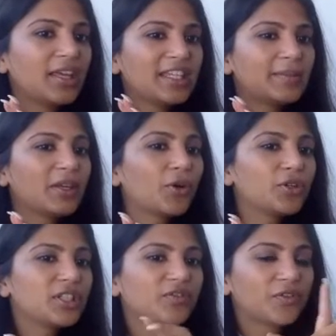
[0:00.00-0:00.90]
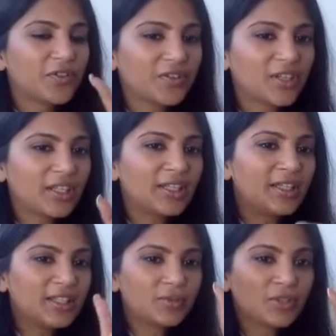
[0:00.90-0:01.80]
he's been coaching for 15
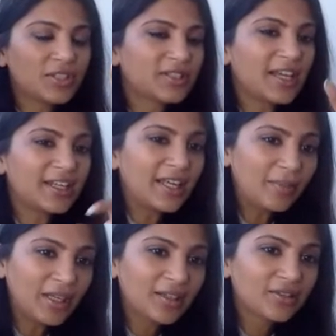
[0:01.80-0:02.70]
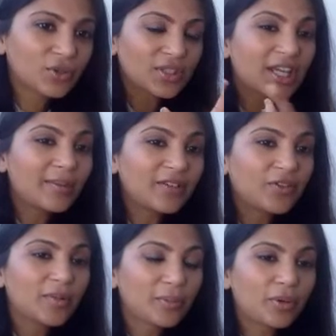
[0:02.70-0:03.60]
years, which is dynamic, coming
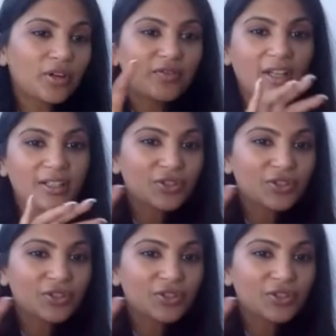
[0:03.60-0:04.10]
from the profile.